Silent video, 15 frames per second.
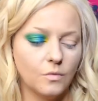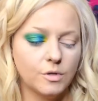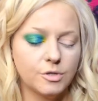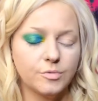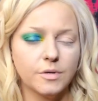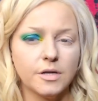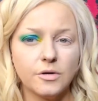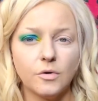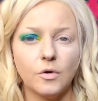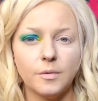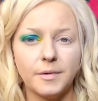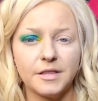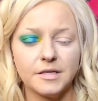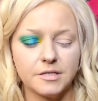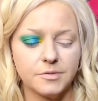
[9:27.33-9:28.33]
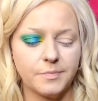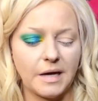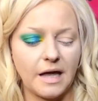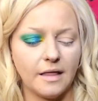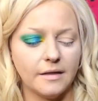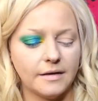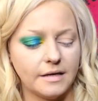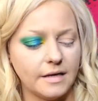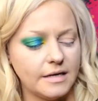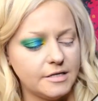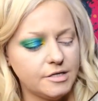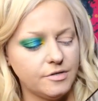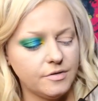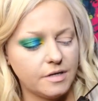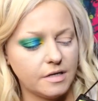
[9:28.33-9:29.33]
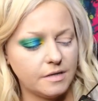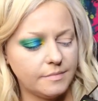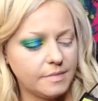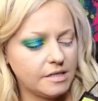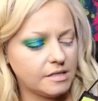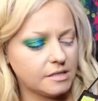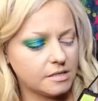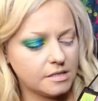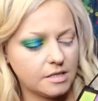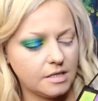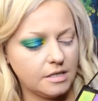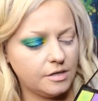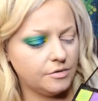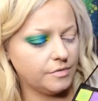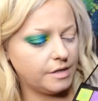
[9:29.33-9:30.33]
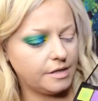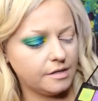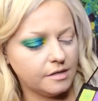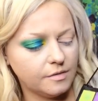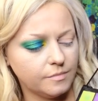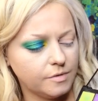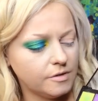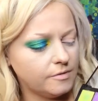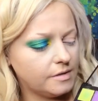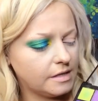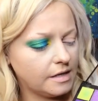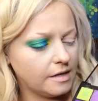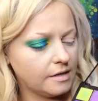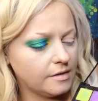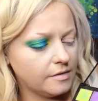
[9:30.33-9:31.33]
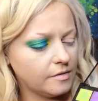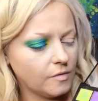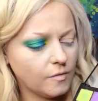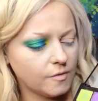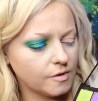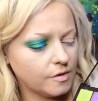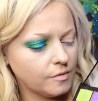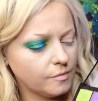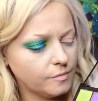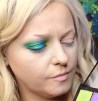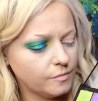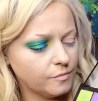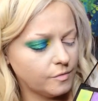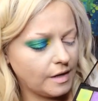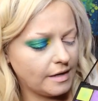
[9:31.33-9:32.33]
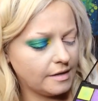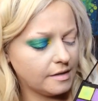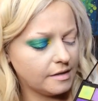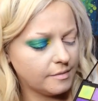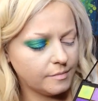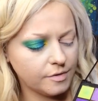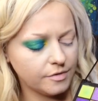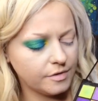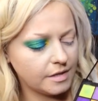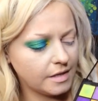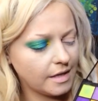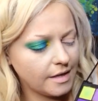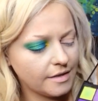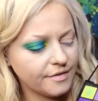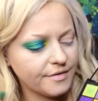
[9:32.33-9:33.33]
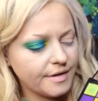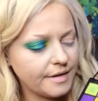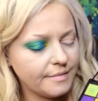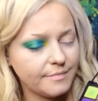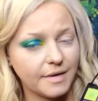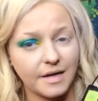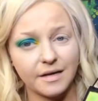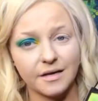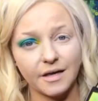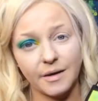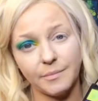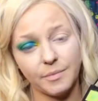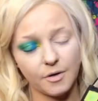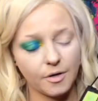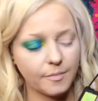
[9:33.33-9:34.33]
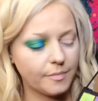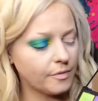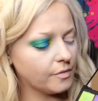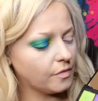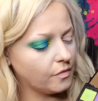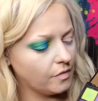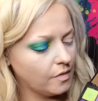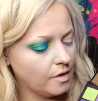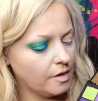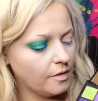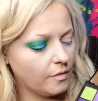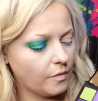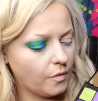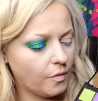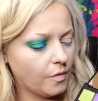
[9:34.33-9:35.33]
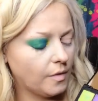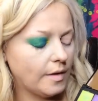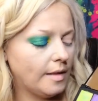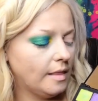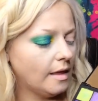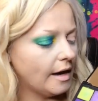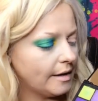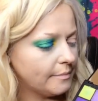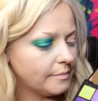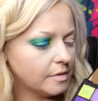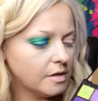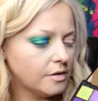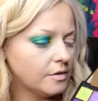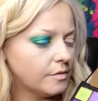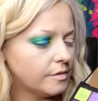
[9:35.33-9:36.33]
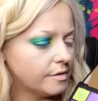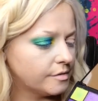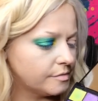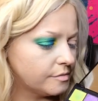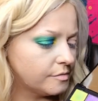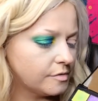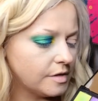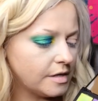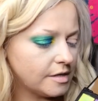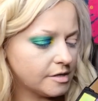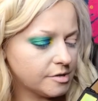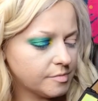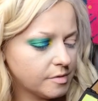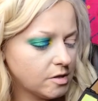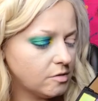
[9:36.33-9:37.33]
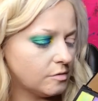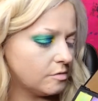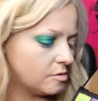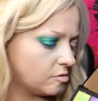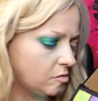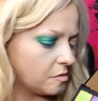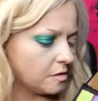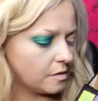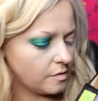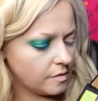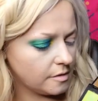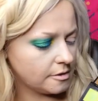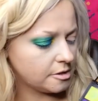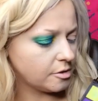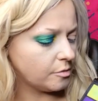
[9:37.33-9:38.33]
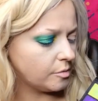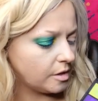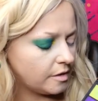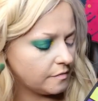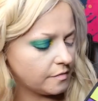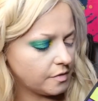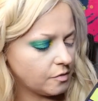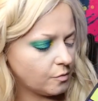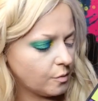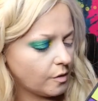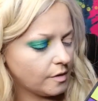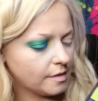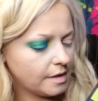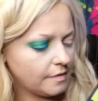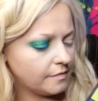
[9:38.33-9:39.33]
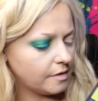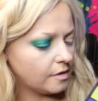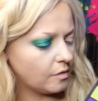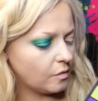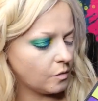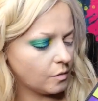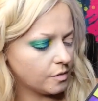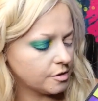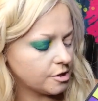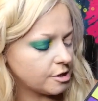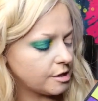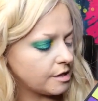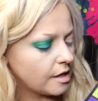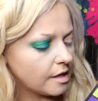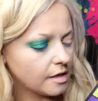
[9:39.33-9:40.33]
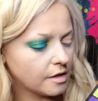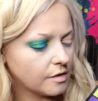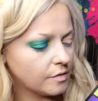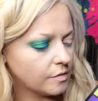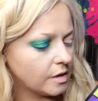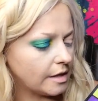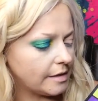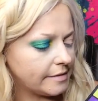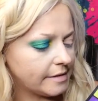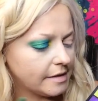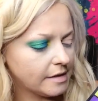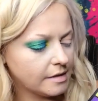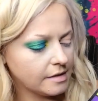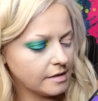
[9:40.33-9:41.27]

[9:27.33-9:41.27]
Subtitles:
What's really cool about this palette is you can mix the green and the blue together or the red and the blue together and make a purple or a light blue or greenish blue or turquoise or whatever you want, even the orange and yellow, like